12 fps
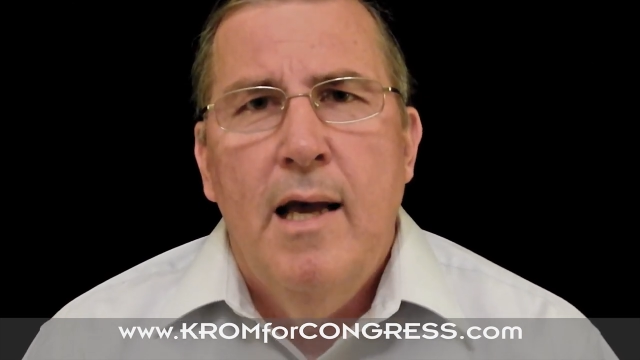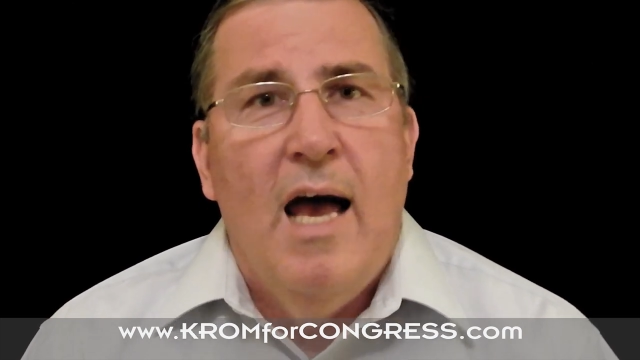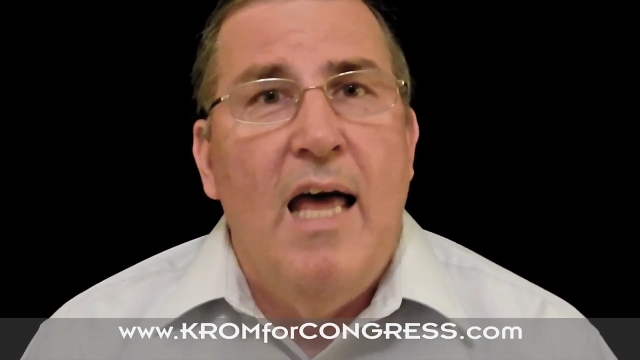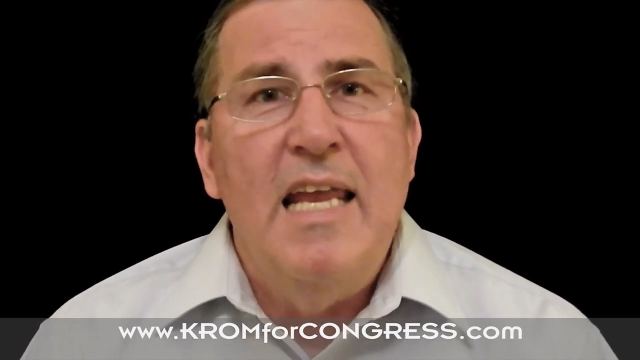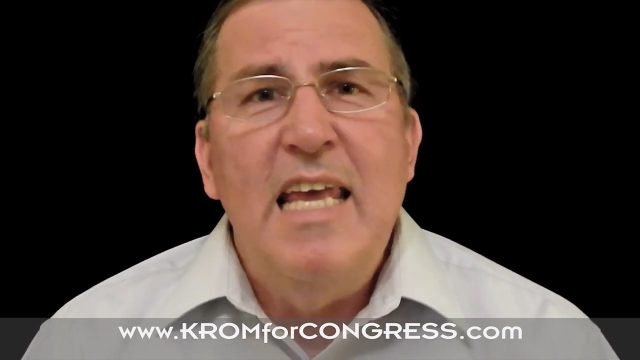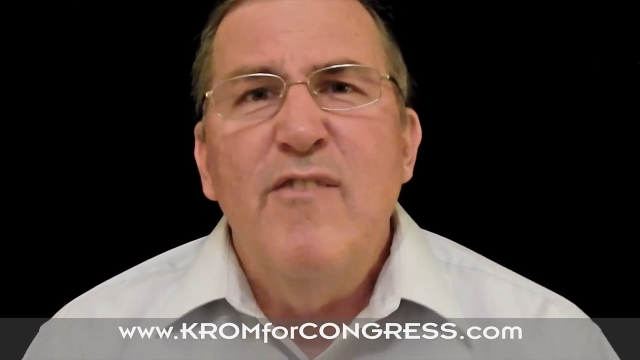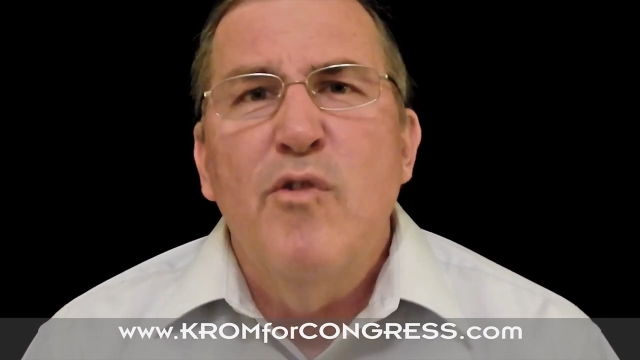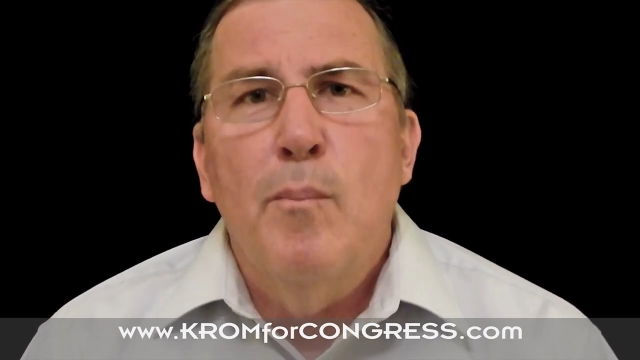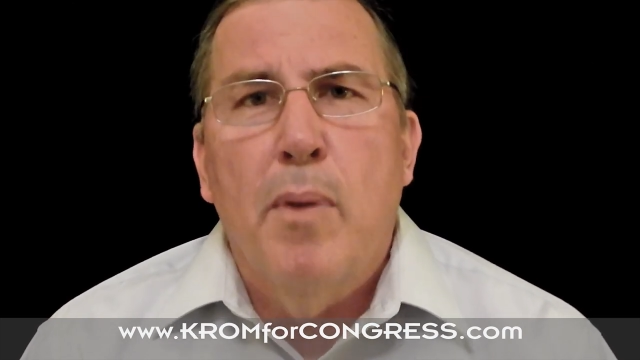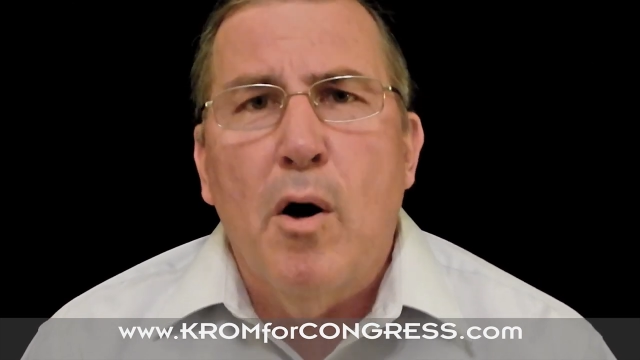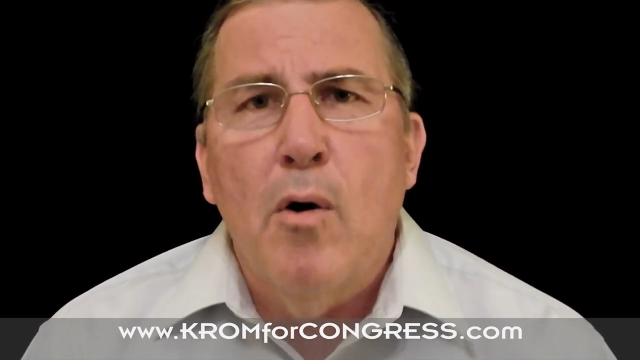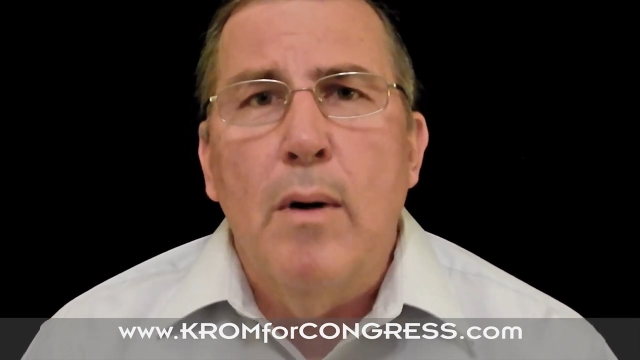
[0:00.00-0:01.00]
and even
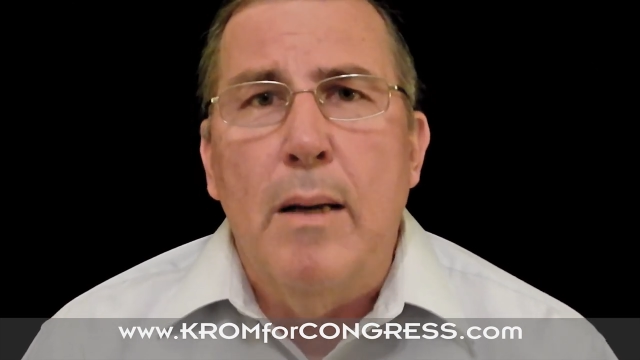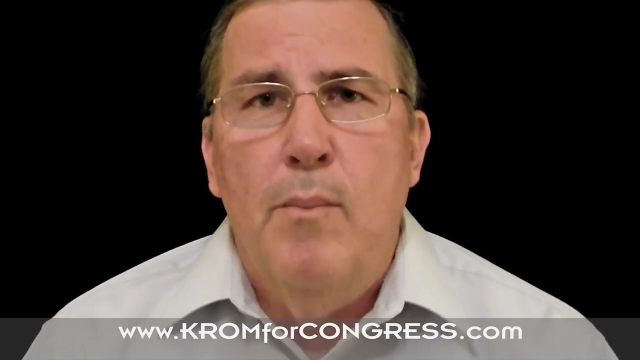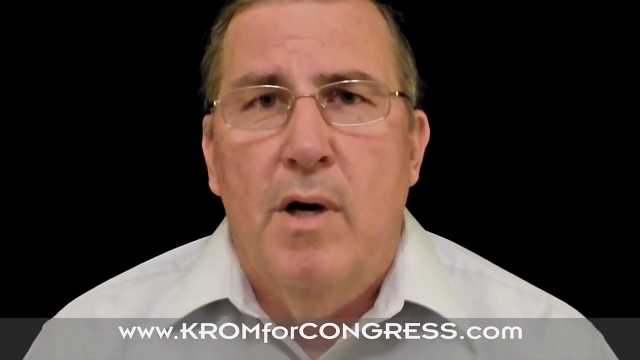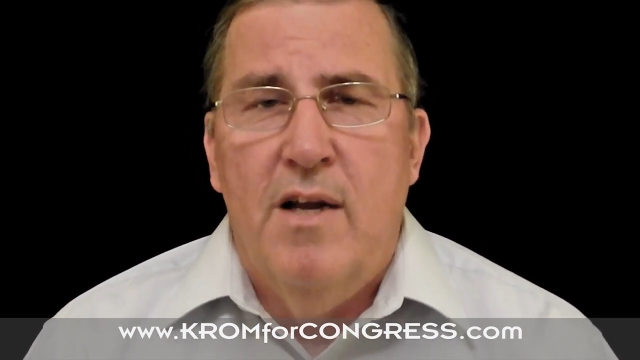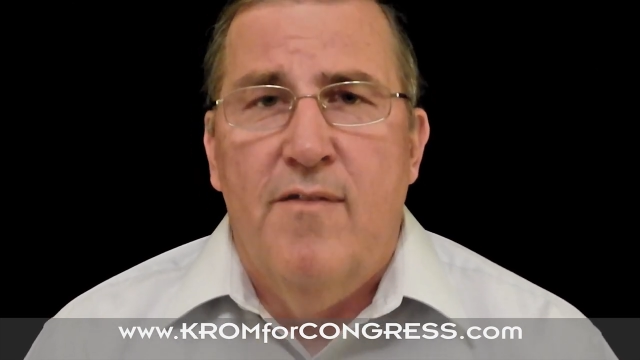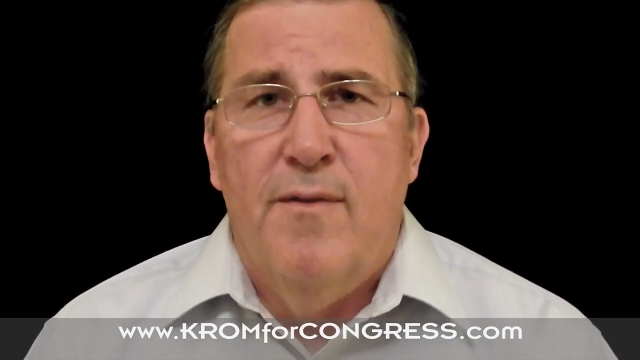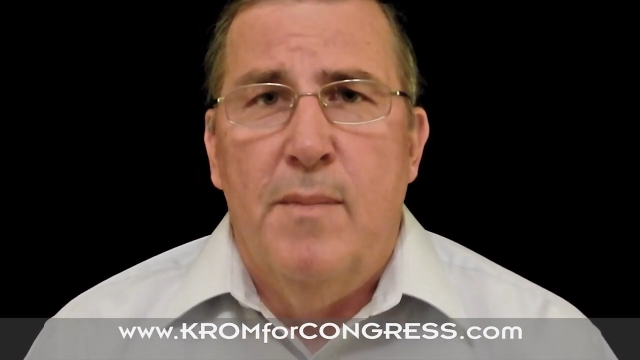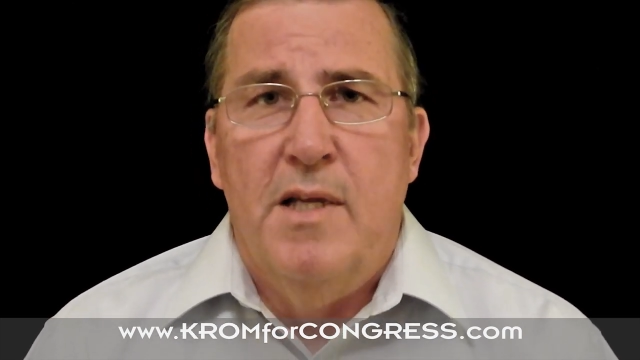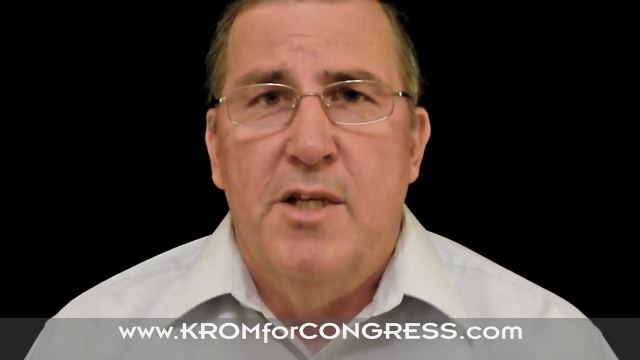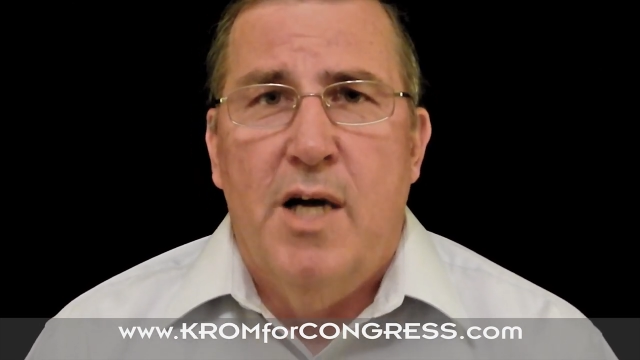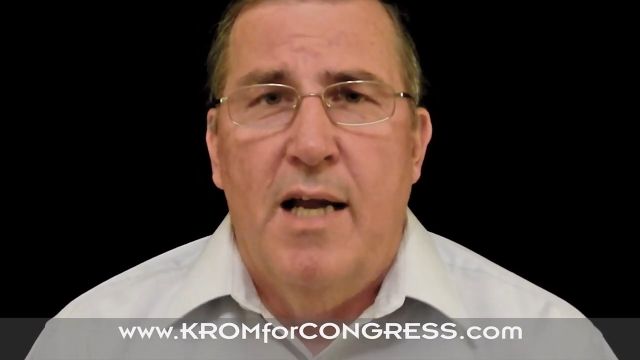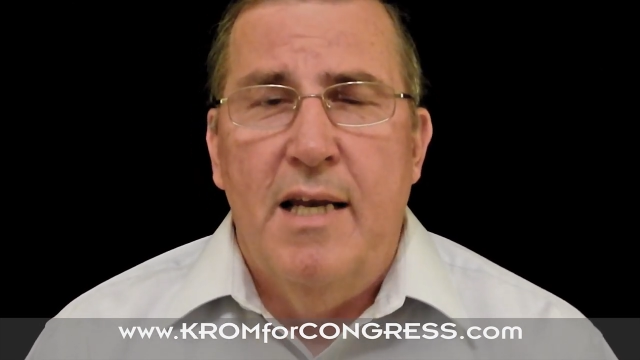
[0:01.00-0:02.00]
borrowing money from the
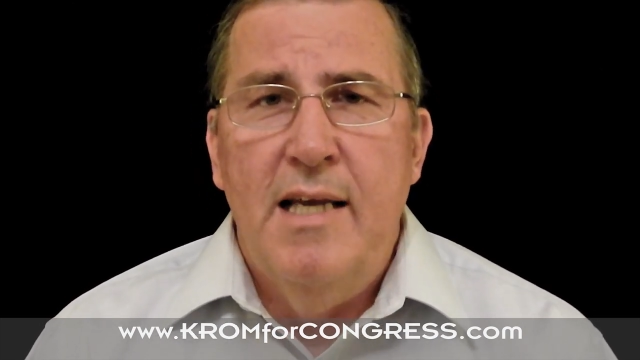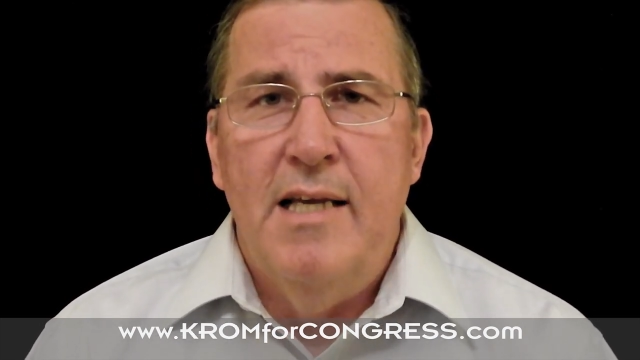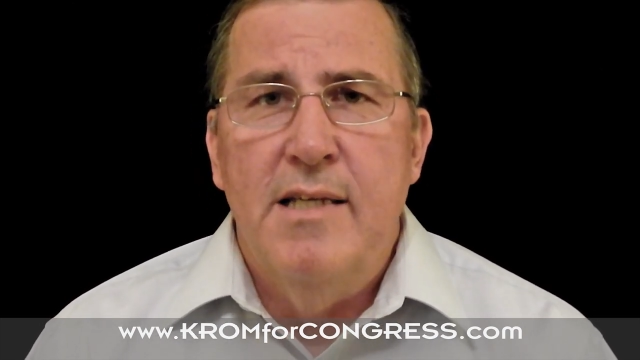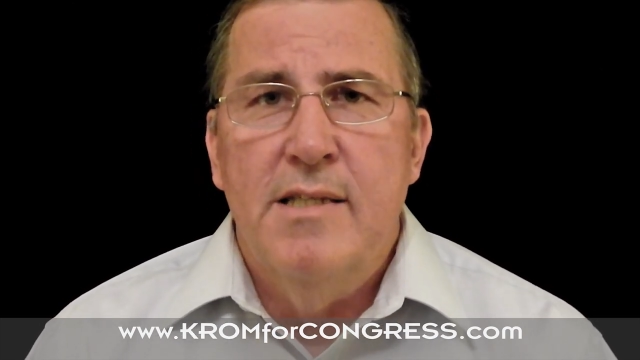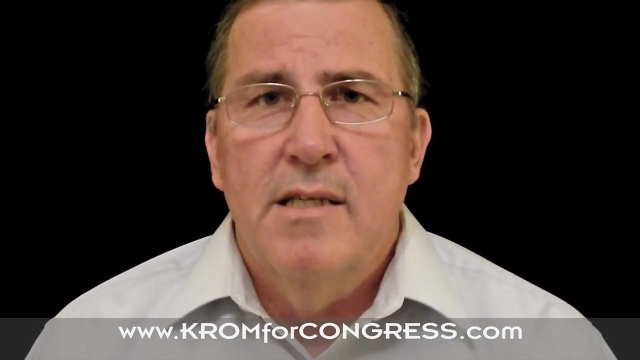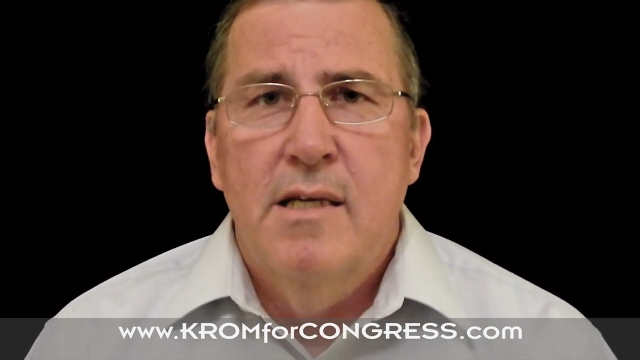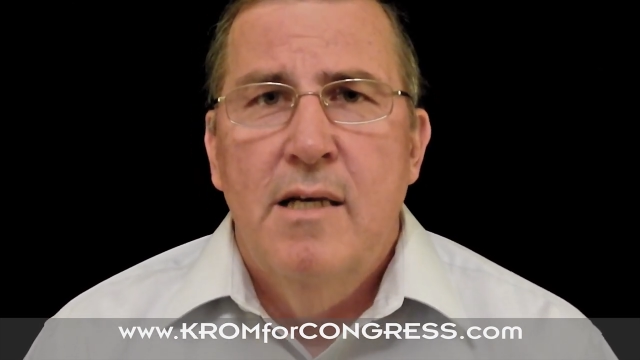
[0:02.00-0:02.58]
Chinese,